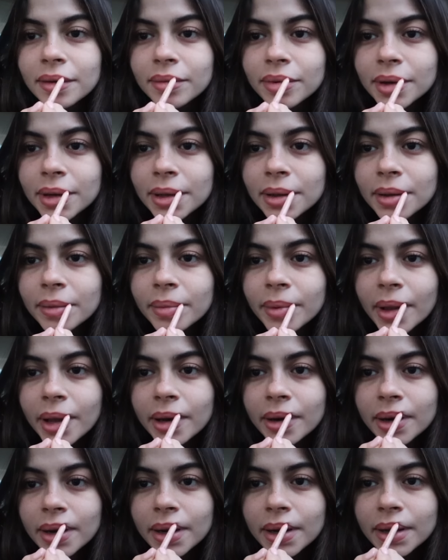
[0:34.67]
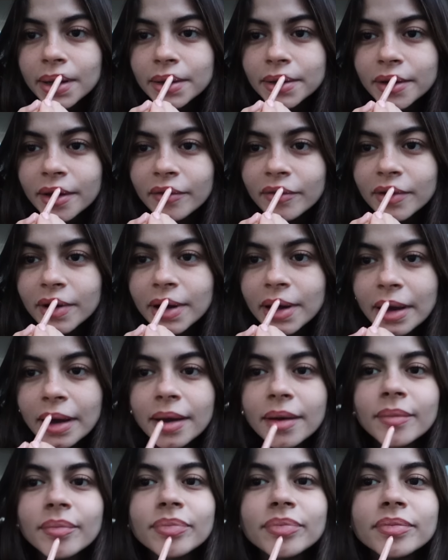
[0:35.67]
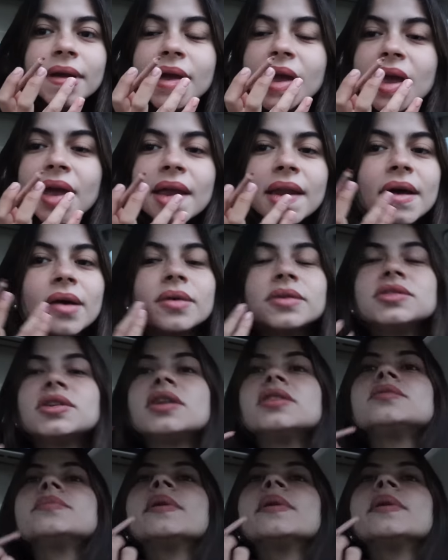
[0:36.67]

I'm putting lip liner on at 7 a.m. No one judge